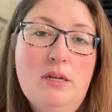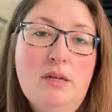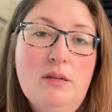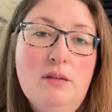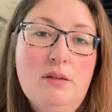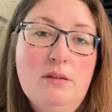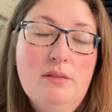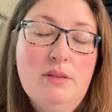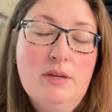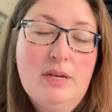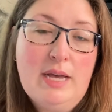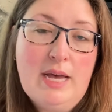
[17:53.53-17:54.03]

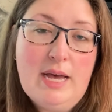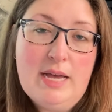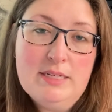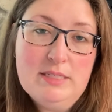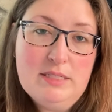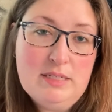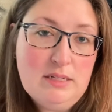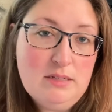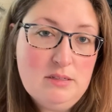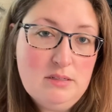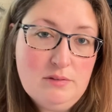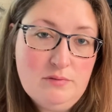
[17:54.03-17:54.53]
the
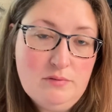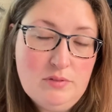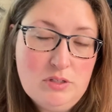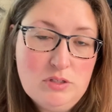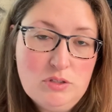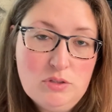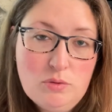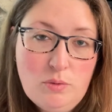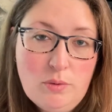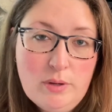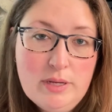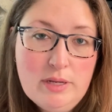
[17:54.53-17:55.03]
content of the
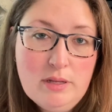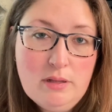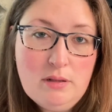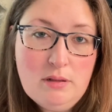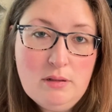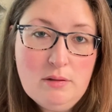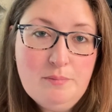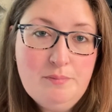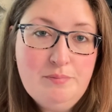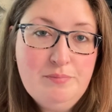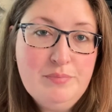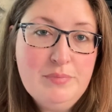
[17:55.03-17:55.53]

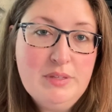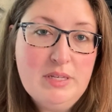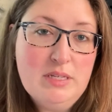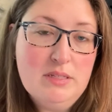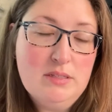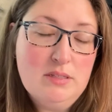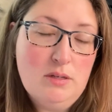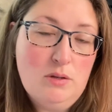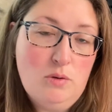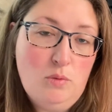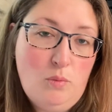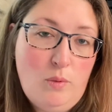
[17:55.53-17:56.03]
soil. Is
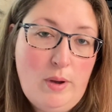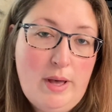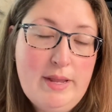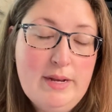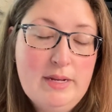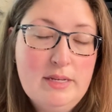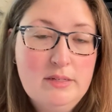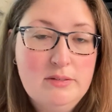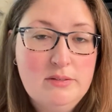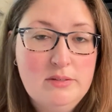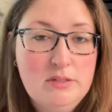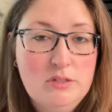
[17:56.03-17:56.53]
it wet?
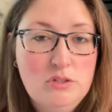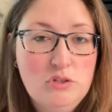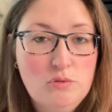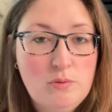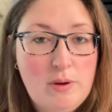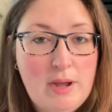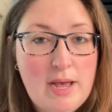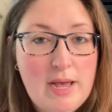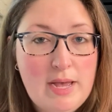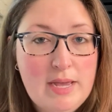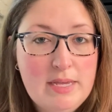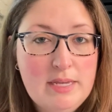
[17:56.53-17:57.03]
Is it
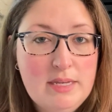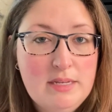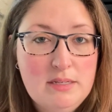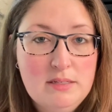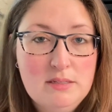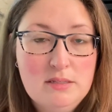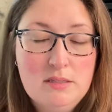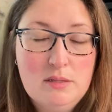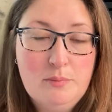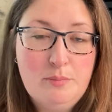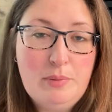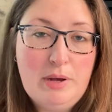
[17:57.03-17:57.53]
dry? Is
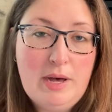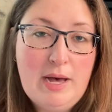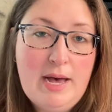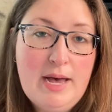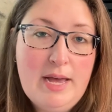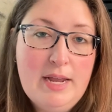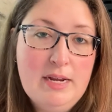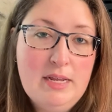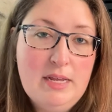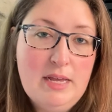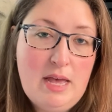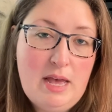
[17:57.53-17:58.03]
the pot
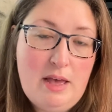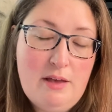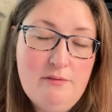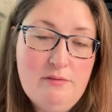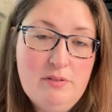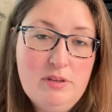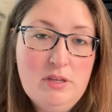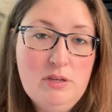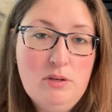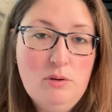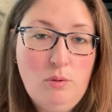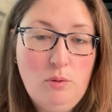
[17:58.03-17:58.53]

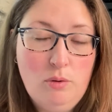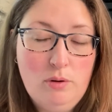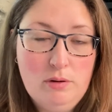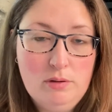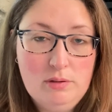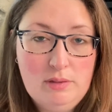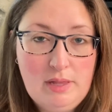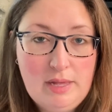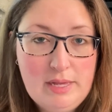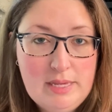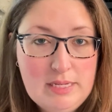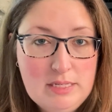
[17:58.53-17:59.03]
heavy or
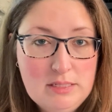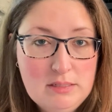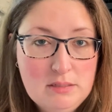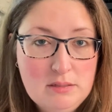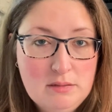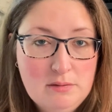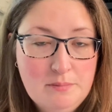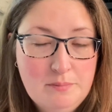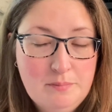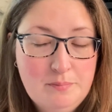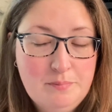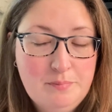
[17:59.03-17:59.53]
light?
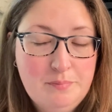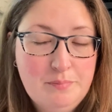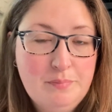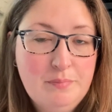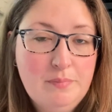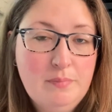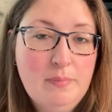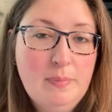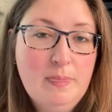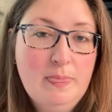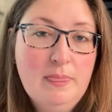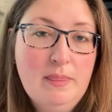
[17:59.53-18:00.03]

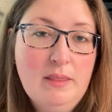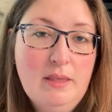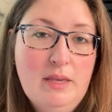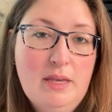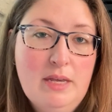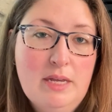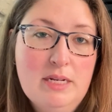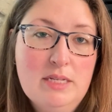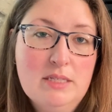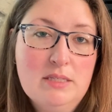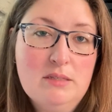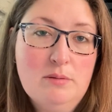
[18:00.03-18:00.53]

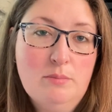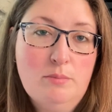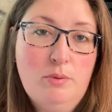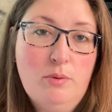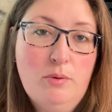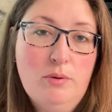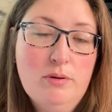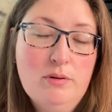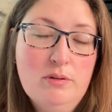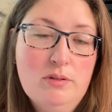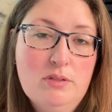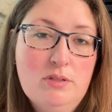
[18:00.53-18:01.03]
And it's
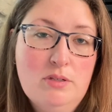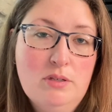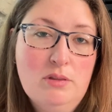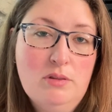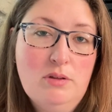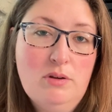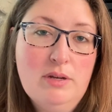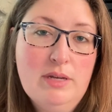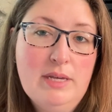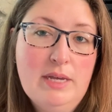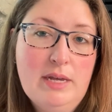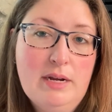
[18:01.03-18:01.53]
important to
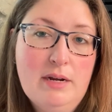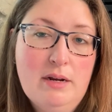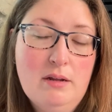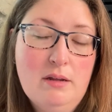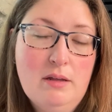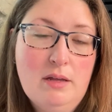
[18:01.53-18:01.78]
look at